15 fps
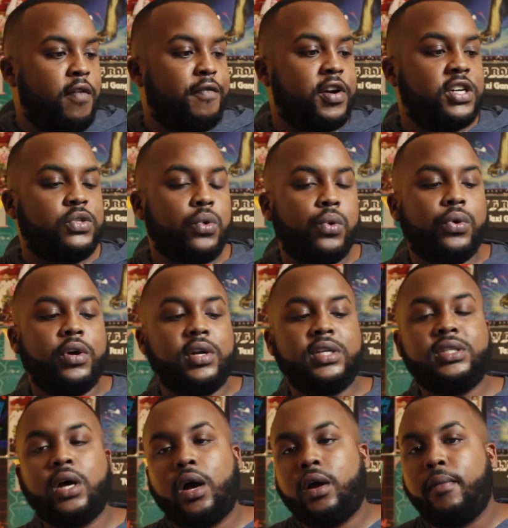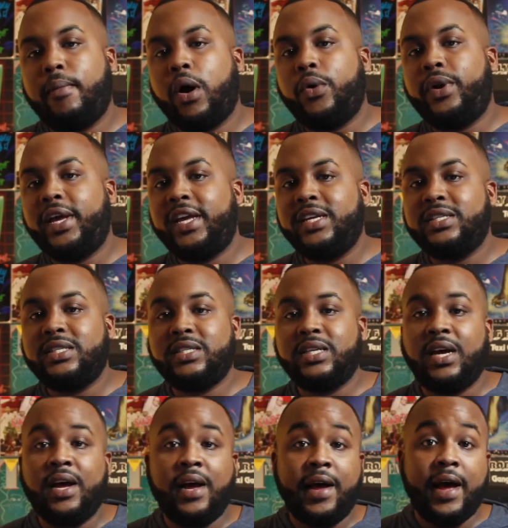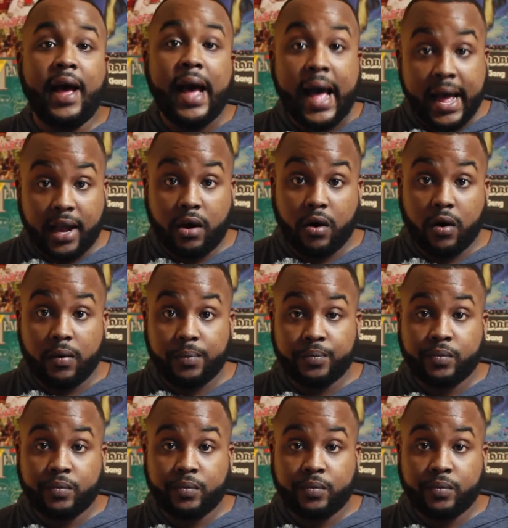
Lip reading: First one we're going to talk about is Anka.